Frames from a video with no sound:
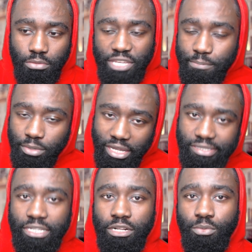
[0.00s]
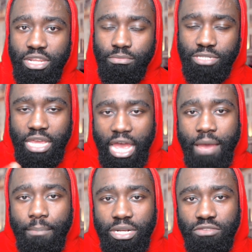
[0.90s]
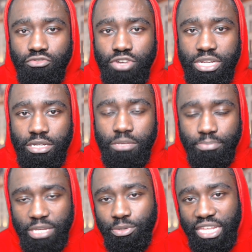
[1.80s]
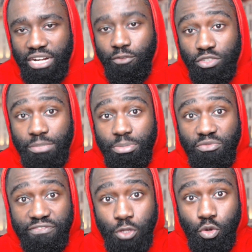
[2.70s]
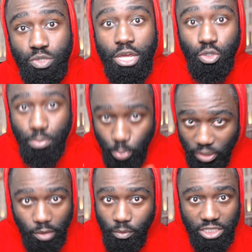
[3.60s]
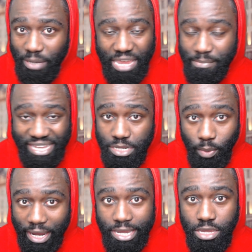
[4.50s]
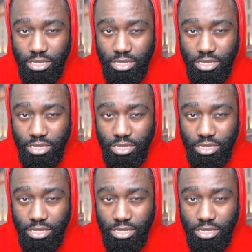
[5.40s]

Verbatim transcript: people like Stella Williams, Amberlynn Reed, people that have obviously been reviewed more than once by him anyway.